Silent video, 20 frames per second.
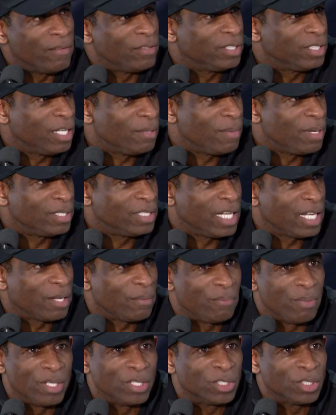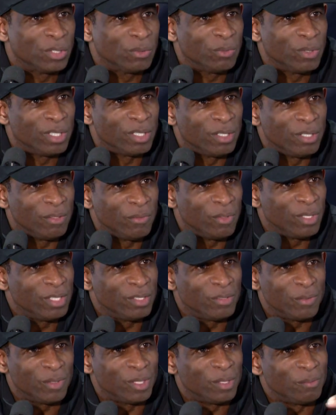Every time I take a picture with a, one,
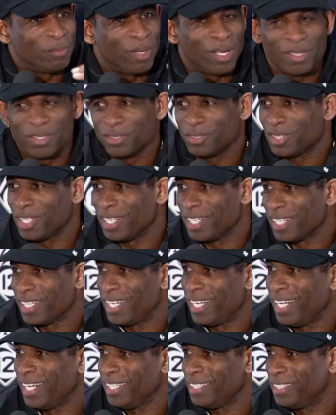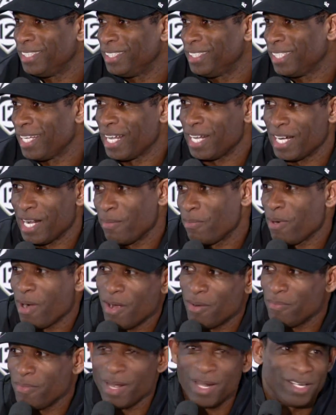of, one, of, the mothers that the kids, she said, "I
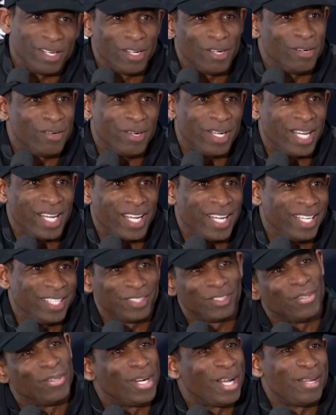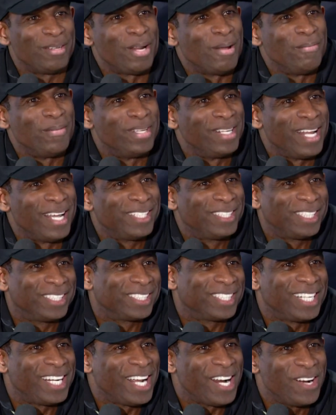brought my Louis." So that, I mean, that's
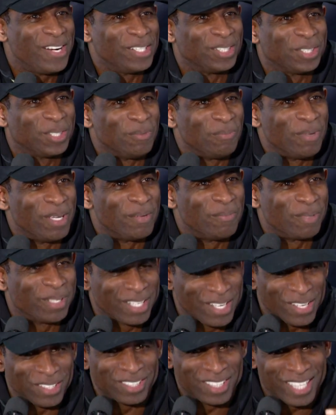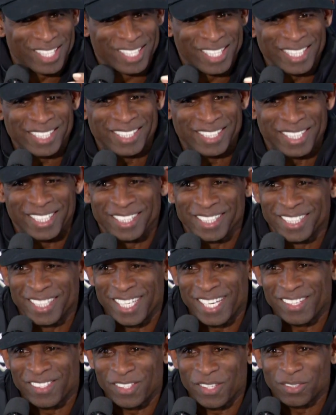just hilarious to me because they're listening to
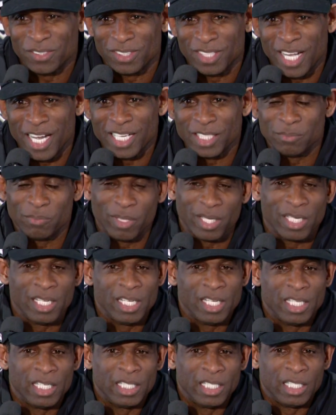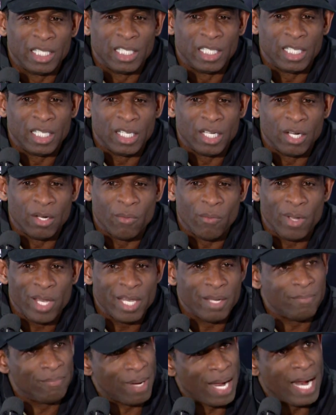those things. But
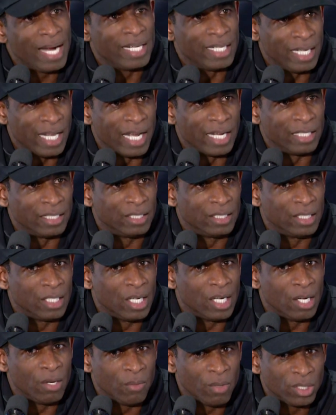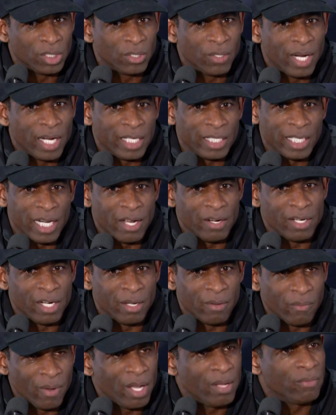we embody that. We're training now in
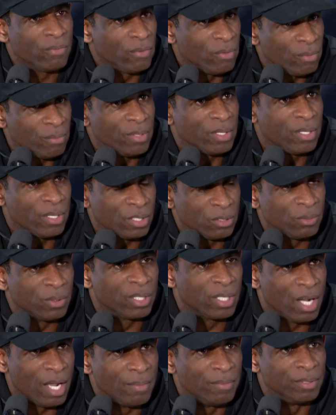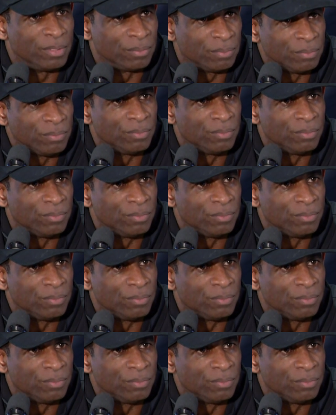that weight room because we're coming.